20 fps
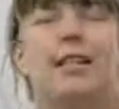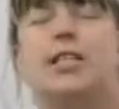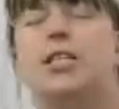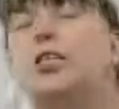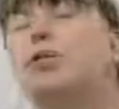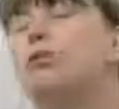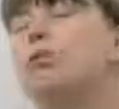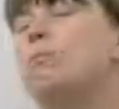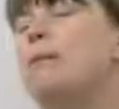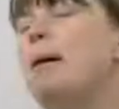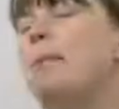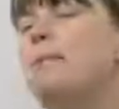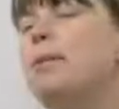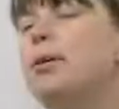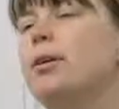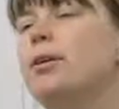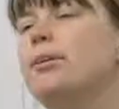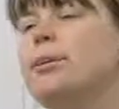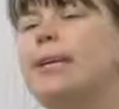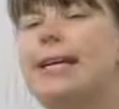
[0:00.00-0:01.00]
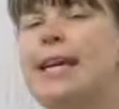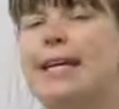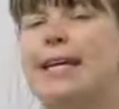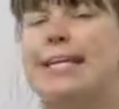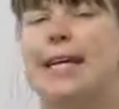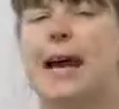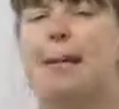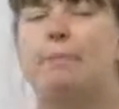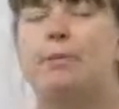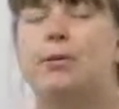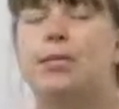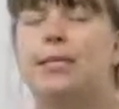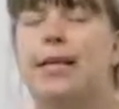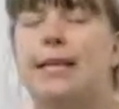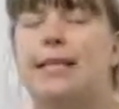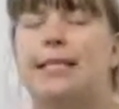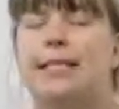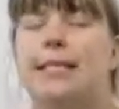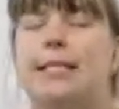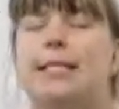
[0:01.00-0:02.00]
So remember the example
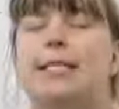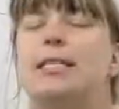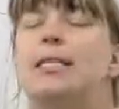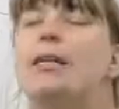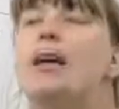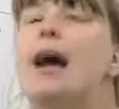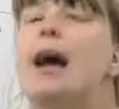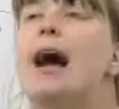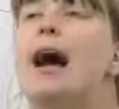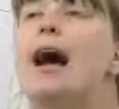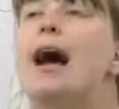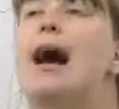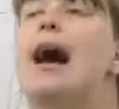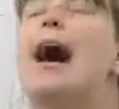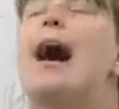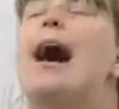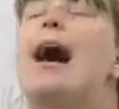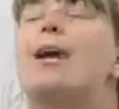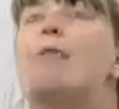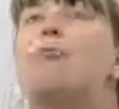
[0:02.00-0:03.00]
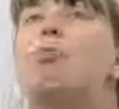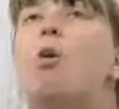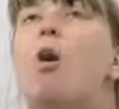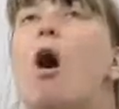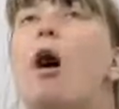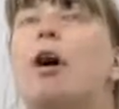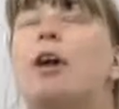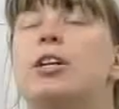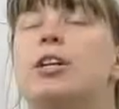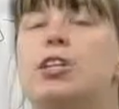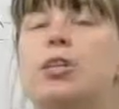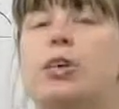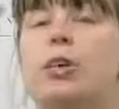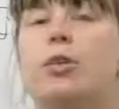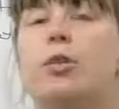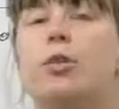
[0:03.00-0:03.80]
sentence? I walked